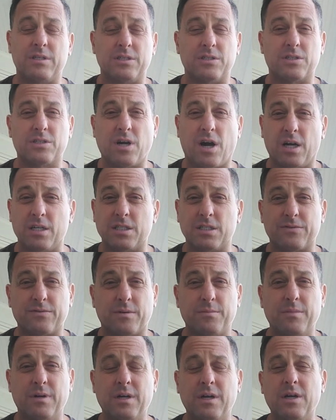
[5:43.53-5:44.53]
There's tons of
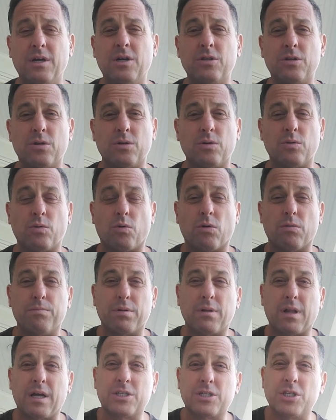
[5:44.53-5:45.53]
them. The Lord
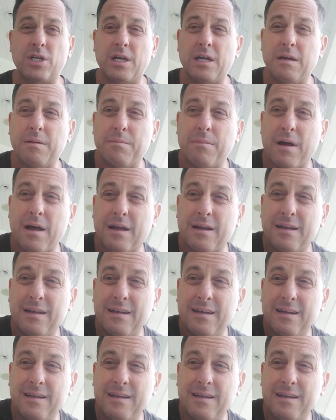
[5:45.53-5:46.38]
bless you. Amen.